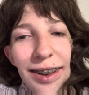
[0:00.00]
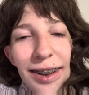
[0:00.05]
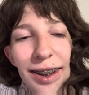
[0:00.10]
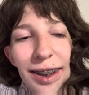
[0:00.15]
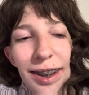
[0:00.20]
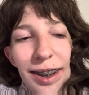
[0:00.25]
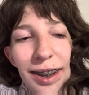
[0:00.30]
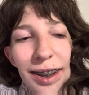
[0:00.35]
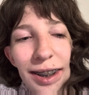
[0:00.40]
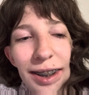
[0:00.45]

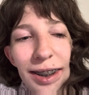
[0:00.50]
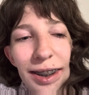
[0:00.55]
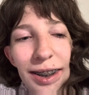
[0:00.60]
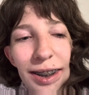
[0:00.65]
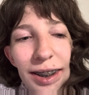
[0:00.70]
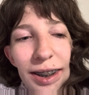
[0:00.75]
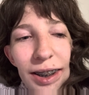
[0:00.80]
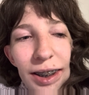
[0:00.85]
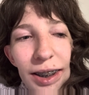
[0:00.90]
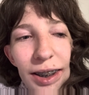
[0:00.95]

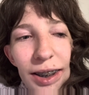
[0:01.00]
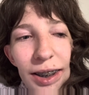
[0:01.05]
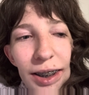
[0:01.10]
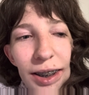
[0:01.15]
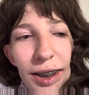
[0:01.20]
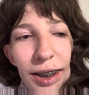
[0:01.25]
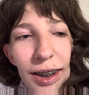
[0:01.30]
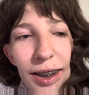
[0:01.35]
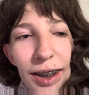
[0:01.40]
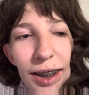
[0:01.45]
I
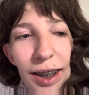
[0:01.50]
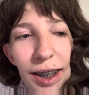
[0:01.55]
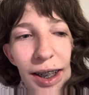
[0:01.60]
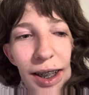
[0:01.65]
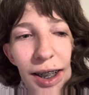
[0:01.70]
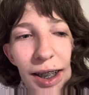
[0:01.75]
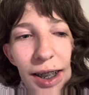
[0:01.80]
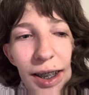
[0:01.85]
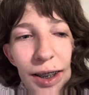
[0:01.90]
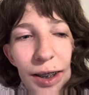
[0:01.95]

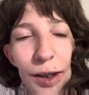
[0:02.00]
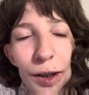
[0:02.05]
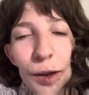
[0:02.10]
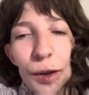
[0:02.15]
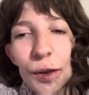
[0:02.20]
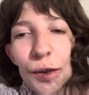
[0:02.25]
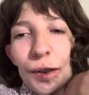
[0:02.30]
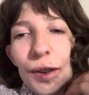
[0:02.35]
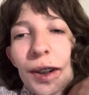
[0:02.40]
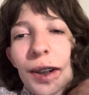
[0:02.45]
had a
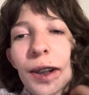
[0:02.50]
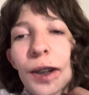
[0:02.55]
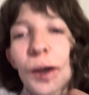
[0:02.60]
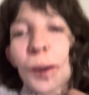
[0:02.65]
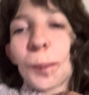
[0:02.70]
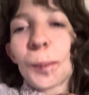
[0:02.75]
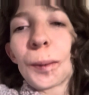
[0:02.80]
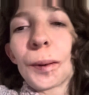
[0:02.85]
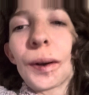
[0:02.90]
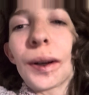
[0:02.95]
trach
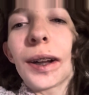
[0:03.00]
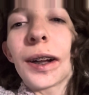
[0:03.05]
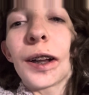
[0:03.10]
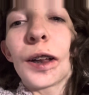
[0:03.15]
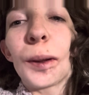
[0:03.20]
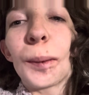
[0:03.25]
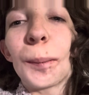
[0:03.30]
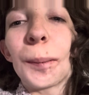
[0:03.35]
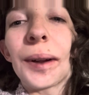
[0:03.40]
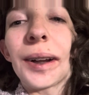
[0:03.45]
put
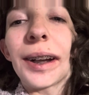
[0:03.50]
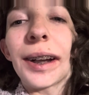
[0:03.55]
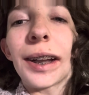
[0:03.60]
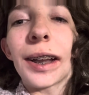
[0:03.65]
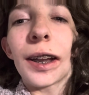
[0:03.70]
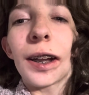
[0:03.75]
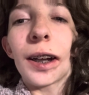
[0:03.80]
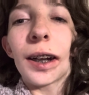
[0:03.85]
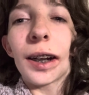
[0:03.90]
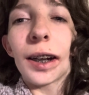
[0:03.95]
in
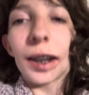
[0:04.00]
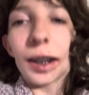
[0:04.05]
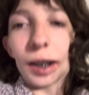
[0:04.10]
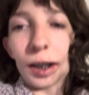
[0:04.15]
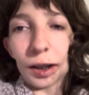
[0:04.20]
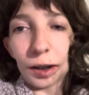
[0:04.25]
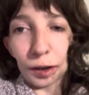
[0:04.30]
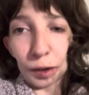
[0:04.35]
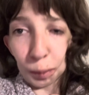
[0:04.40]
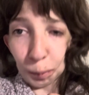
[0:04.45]
immediately because I
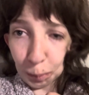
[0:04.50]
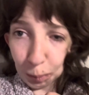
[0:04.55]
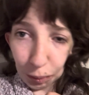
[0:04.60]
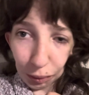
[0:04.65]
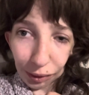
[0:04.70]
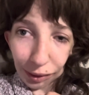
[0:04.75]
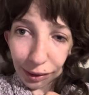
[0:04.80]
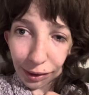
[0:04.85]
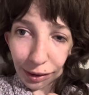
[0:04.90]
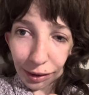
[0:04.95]
couldn't
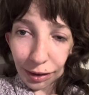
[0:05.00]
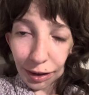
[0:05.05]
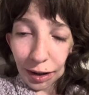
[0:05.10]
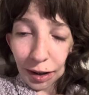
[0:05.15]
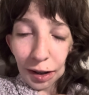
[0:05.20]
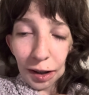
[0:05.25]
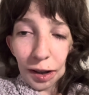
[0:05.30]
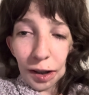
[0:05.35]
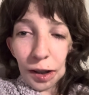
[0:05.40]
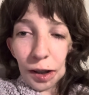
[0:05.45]
breathe.
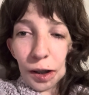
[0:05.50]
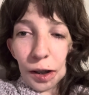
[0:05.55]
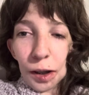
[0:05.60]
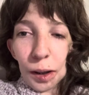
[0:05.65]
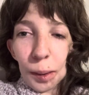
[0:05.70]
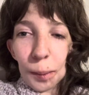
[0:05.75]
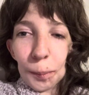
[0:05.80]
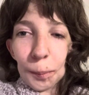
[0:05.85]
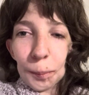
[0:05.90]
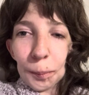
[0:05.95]

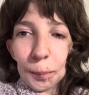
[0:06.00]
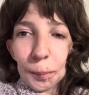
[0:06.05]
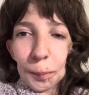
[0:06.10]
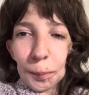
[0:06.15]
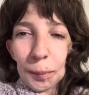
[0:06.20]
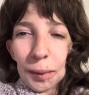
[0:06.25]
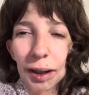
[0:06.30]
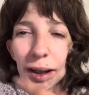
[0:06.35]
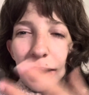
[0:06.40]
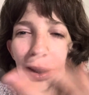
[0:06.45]

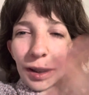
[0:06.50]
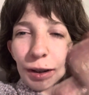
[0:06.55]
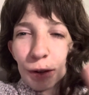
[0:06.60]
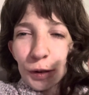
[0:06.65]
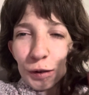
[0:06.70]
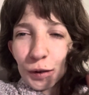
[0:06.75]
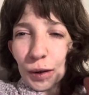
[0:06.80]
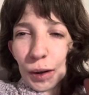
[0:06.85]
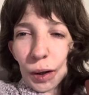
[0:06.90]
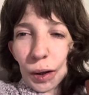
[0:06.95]
My
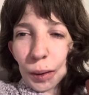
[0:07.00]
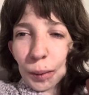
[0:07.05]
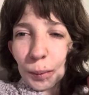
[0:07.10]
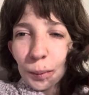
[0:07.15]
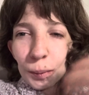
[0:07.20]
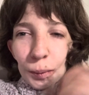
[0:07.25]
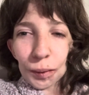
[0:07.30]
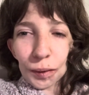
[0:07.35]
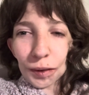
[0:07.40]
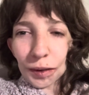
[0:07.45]
jaw
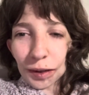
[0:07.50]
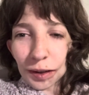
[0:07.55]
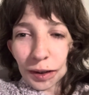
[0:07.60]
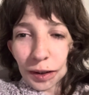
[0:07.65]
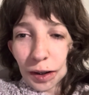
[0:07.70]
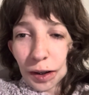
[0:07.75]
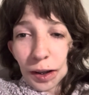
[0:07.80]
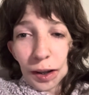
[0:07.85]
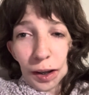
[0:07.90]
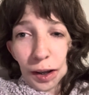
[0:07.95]
was
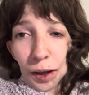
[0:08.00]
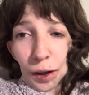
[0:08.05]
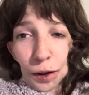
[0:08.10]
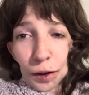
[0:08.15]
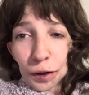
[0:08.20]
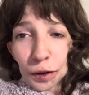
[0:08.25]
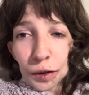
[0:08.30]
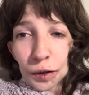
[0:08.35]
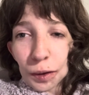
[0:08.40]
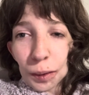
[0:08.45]

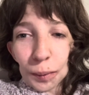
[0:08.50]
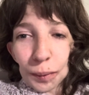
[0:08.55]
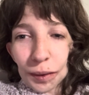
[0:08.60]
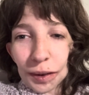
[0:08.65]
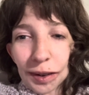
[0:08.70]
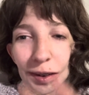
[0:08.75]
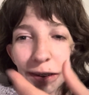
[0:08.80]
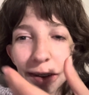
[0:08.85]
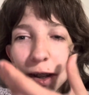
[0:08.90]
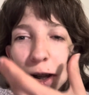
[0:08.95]
so
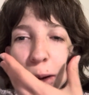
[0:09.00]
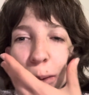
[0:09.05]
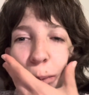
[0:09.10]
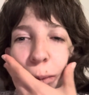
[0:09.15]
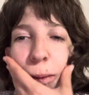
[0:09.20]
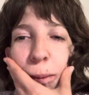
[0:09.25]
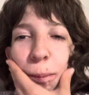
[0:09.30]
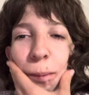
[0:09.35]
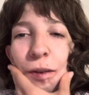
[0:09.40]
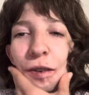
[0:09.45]
little. I
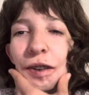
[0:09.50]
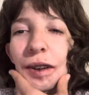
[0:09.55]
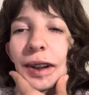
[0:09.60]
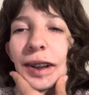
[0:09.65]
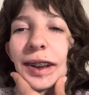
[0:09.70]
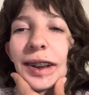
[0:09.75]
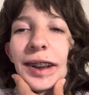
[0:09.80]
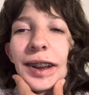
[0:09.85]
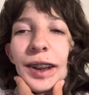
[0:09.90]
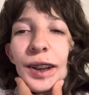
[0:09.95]
pretty much
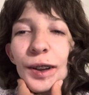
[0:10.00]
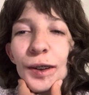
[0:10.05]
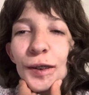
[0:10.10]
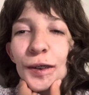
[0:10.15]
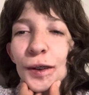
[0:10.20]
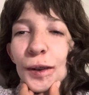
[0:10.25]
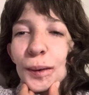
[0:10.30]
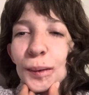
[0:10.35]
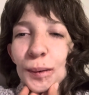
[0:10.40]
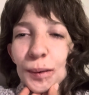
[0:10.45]
had
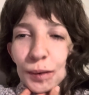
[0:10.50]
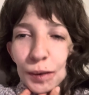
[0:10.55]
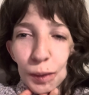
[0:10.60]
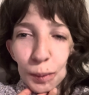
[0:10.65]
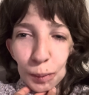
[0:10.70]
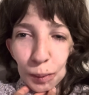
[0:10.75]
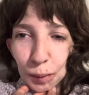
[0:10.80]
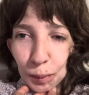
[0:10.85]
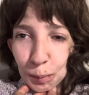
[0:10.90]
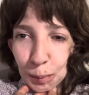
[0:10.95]
zero
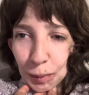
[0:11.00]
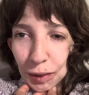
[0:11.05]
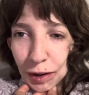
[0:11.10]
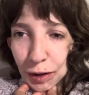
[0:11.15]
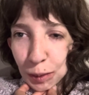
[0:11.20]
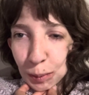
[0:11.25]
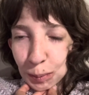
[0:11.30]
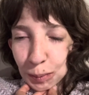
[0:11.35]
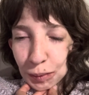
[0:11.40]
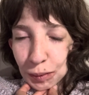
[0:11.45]
lower
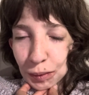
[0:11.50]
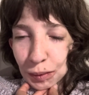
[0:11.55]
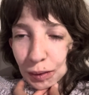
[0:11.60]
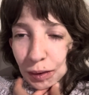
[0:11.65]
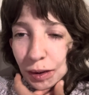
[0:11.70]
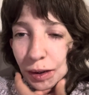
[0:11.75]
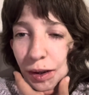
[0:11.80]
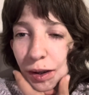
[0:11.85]
mandible,